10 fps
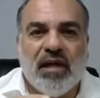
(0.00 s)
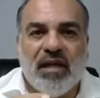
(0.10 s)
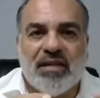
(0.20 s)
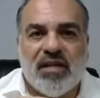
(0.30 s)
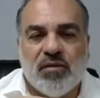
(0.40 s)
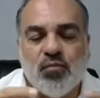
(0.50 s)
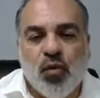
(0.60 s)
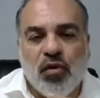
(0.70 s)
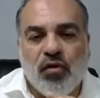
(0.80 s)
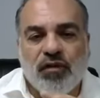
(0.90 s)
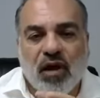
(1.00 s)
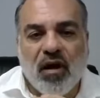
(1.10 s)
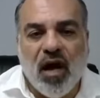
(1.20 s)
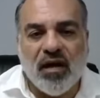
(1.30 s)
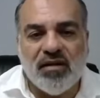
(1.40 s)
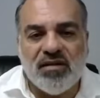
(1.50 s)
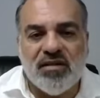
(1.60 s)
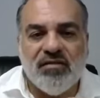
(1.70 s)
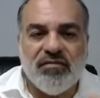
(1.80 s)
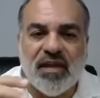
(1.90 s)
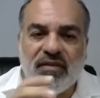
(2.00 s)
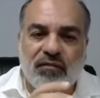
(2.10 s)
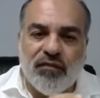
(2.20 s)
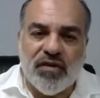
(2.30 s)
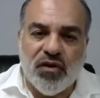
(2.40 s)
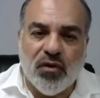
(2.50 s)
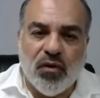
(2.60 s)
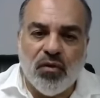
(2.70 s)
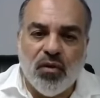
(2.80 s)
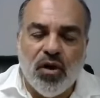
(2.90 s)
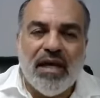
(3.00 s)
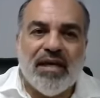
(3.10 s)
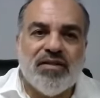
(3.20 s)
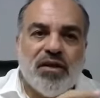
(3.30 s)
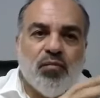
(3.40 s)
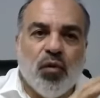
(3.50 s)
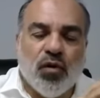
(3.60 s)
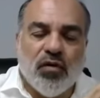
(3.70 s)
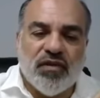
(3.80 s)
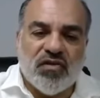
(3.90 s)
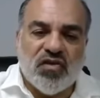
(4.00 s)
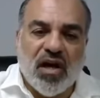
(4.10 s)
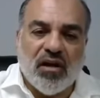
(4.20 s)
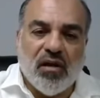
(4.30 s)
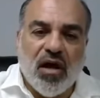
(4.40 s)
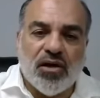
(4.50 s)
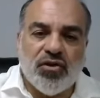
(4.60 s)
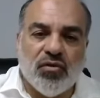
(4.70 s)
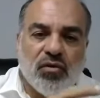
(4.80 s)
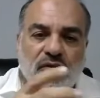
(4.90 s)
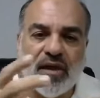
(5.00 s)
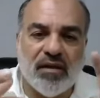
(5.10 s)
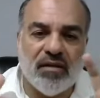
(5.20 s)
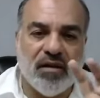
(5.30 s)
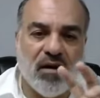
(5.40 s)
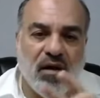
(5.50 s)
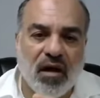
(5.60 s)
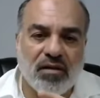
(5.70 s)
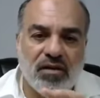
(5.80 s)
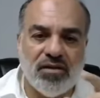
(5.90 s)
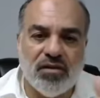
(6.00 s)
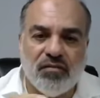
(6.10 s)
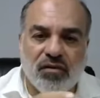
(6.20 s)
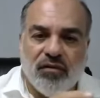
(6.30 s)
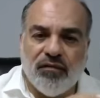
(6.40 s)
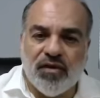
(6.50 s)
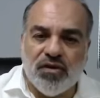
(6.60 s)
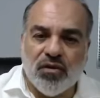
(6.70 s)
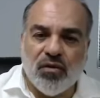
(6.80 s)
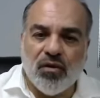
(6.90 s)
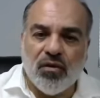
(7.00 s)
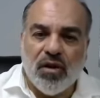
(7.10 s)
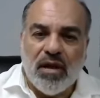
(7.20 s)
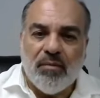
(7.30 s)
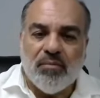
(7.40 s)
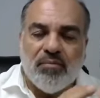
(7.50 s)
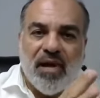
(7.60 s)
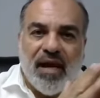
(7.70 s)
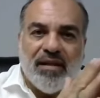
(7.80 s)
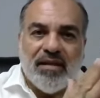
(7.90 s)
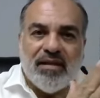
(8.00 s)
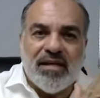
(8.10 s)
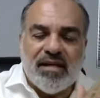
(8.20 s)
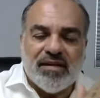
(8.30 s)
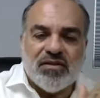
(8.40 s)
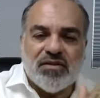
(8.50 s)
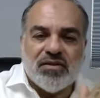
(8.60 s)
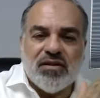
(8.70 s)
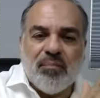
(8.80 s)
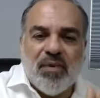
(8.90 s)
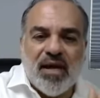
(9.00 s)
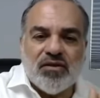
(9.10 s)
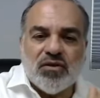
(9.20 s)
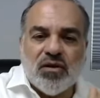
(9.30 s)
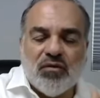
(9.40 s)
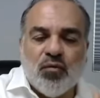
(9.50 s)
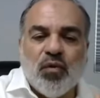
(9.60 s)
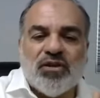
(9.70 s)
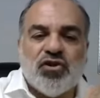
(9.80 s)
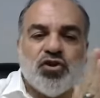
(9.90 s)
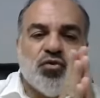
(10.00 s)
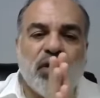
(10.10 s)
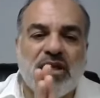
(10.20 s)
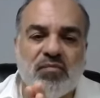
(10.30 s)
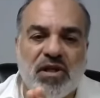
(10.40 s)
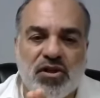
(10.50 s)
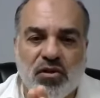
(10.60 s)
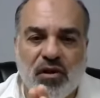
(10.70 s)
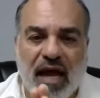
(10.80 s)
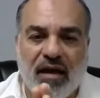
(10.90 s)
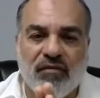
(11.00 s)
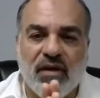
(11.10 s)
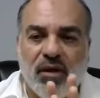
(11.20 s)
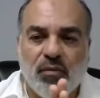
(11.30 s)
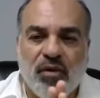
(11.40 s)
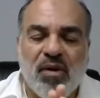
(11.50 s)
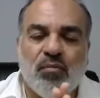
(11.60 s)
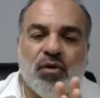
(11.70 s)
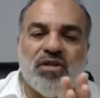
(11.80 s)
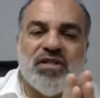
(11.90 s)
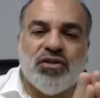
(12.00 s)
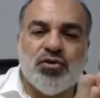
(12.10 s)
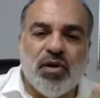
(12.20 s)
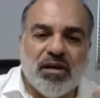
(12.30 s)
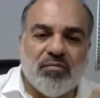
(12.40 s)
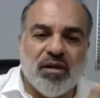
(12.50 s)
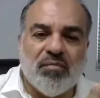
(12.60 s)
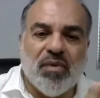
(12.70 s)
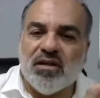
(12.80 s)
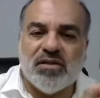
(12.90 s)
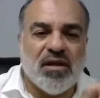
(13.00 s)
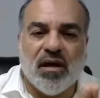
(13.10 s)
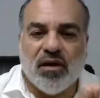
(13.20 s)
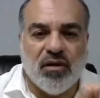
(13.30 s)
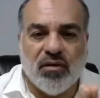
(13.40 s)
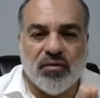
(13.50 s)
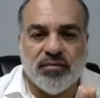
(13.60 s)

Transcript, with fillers: Is it more of the cognitive than the physical? Is it more of the psychological than the cognitive or the physical? And this depends on what treatment you'll have. Remember, it's a treatment, but it's not a cure.